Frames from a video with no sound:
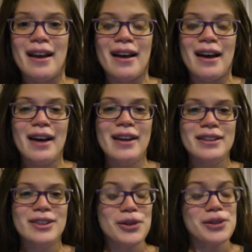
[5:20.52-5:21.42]

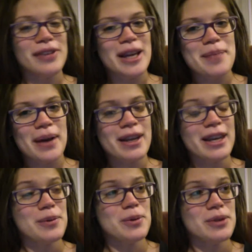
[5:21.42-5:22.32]
And on the flight back,
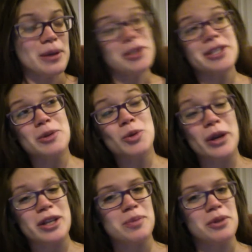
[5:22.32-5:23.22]
it was
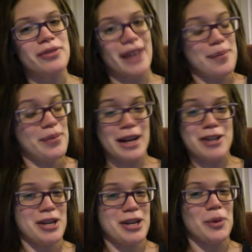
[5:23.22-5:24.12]
quite a smooth flight, but
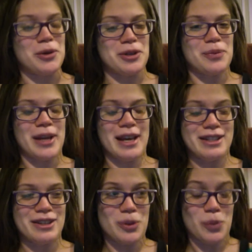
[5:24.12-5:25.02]
actually it wasn't. We had
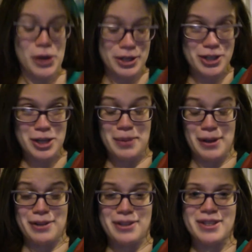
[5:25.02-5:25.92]
the worst
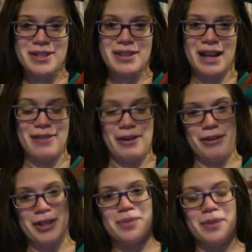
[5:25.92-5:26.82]
turbulence I've ever
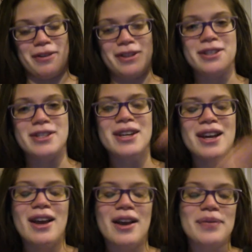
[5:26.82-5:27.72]
experienced.
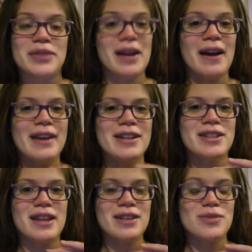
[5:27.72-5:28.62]
The kind
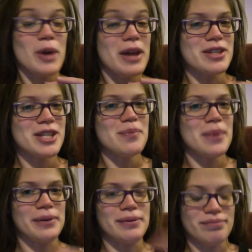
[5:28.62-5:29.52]
that where the
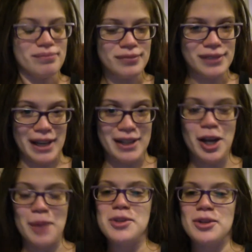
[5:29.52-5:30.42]
seatbelt light
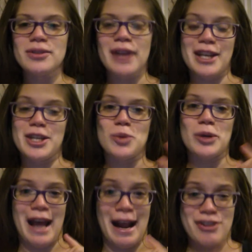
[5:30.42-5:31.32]
comes on and you would
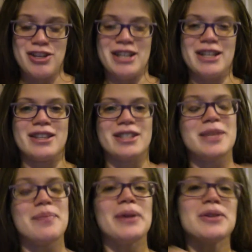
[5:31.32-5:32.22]
actually need the
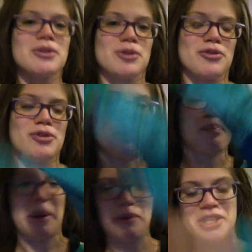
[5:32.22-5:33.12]
seatbelt, sort of you
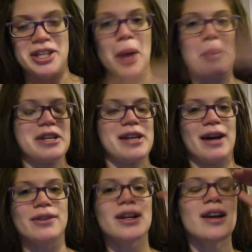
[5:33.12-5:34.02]
bouncing up and
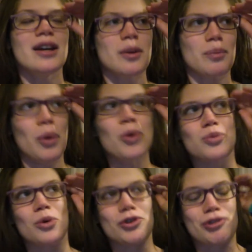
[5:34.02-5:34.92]
down, poured
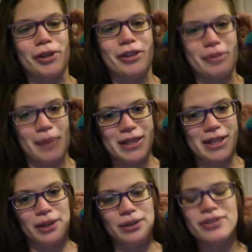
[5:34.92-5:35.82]
water all over myself.